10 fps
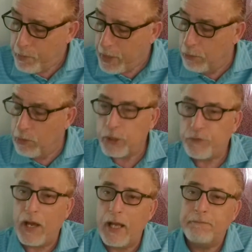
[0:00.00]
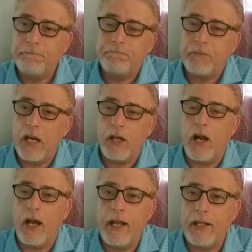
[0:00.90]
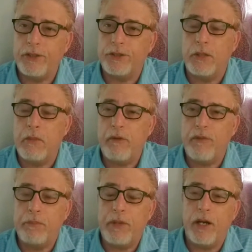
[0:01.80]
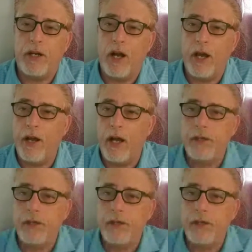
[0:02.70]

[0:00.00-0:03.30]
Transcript: It runs fine. Somebody flipped the aircon on,